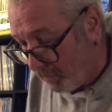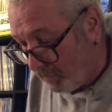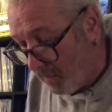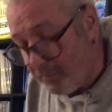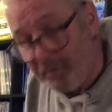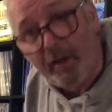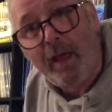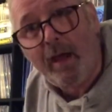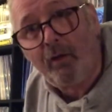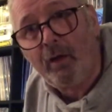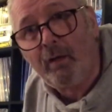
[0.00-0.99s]
London
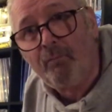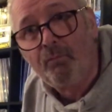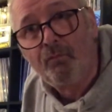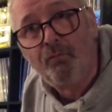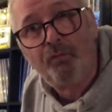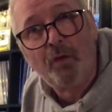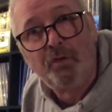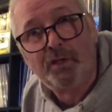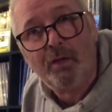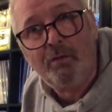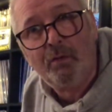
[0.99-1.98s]
area.
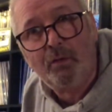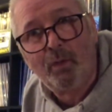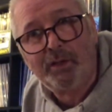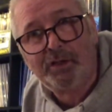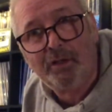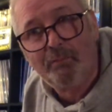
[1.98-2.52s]
Photo, question